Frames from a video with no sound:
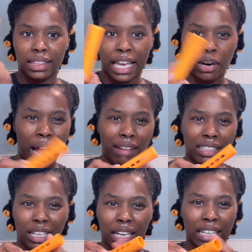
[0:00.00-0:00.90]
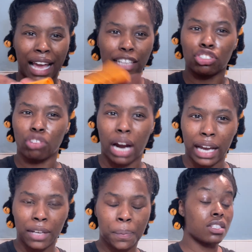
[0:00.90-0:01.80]
they don't have to get like
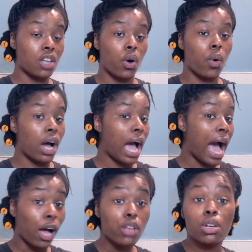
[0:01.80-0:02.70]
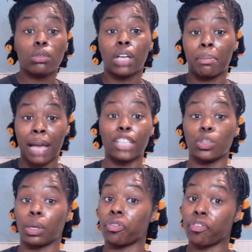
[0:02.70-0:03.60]
dry. So I also am not
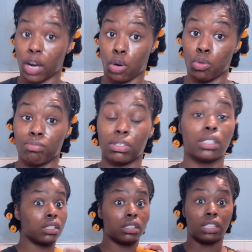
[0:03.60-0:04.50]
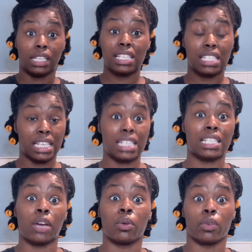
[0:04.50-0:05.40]
doing foam. This
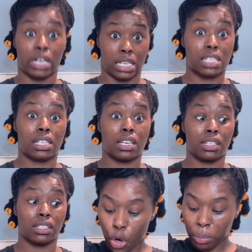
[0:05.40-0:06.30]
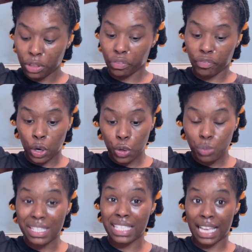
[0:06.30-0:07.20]
is a risk. Normally the
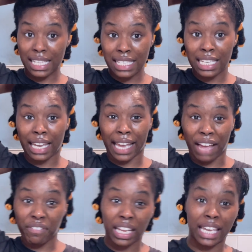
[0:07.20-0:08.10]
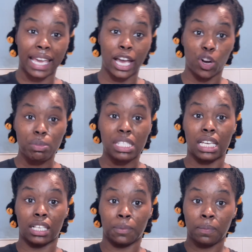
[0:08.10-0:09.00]
foam sets it, like I feel like it helps
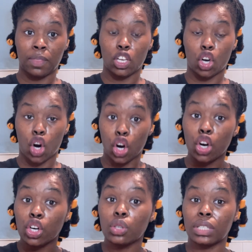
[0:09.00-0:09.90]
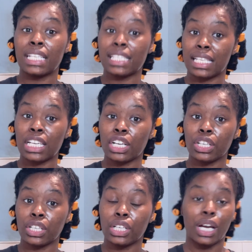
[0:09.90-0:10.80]
it curl
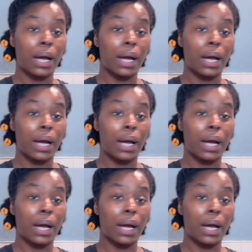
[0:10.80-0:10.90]
easier,